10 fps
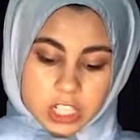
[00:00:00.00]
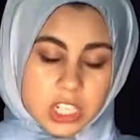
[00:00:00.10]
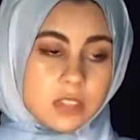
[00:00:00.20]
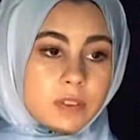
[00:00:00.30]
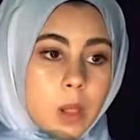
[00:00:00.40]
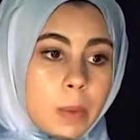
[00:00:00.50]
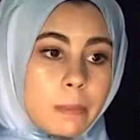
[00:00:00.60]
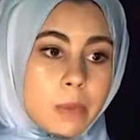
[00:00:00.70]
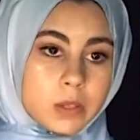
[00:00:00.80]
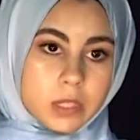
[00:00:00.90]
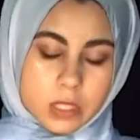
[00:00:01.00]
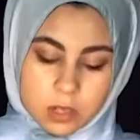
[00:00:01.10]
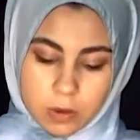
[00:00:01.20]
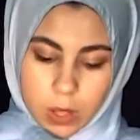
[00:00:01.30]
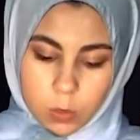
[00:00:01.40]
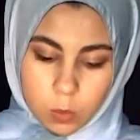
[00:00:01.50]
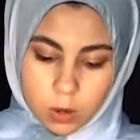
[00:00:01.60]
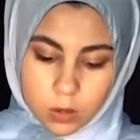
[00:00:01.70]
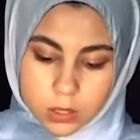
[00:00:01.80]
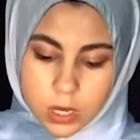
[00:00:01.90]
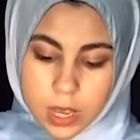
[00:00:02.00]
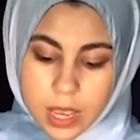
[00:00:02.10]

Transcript: and she's felt by millions around the world.